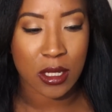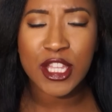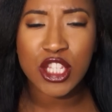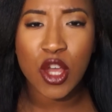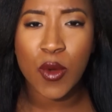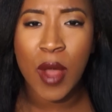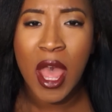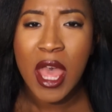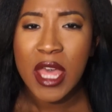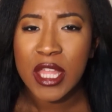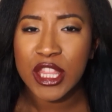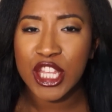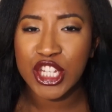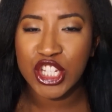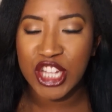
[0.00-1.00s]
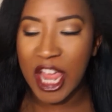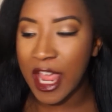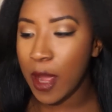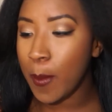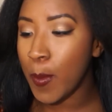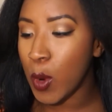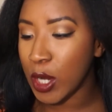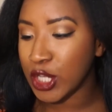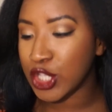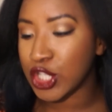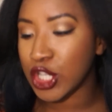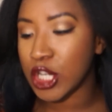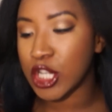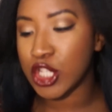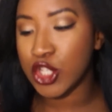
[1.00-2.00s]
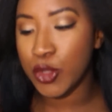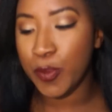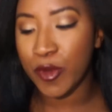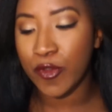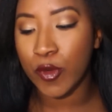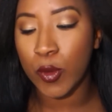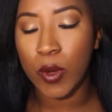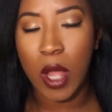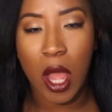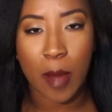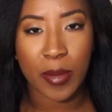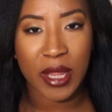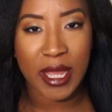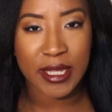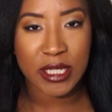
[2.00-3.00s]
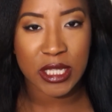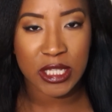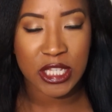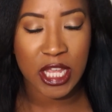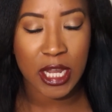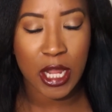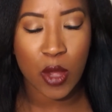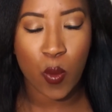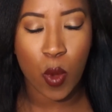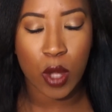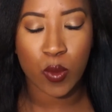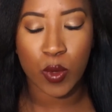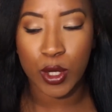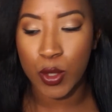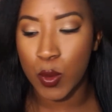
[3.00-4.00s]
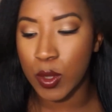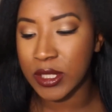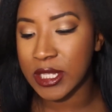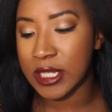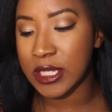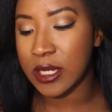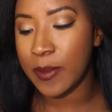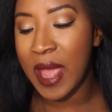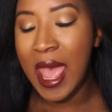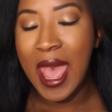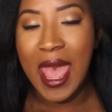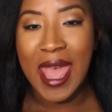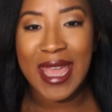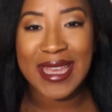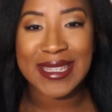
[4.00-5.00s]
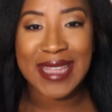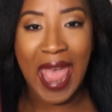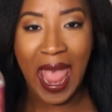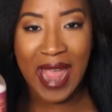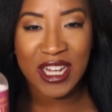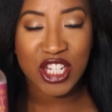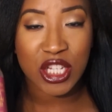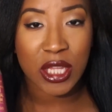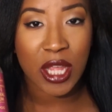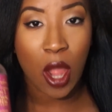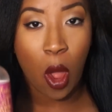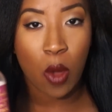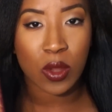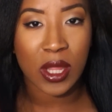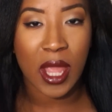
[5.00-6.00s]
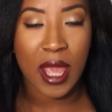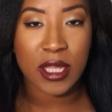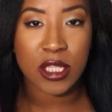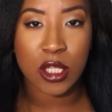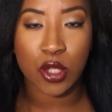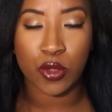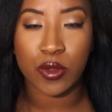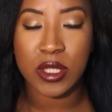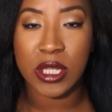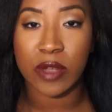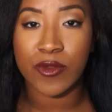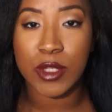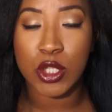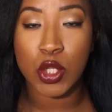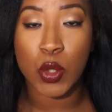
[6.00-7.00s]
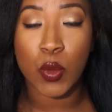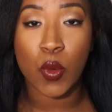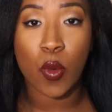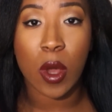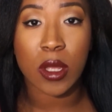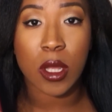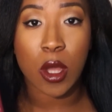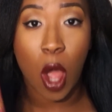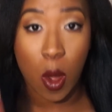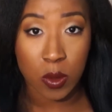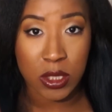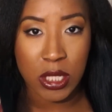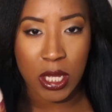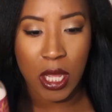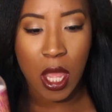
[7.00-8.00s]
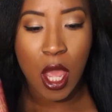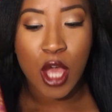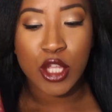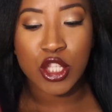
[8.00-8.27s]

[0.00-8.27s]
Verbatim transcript: So the Shea Moisture Superfruit Complex, the 10-in-1 renewal system, is actually only exclusive to Ulta.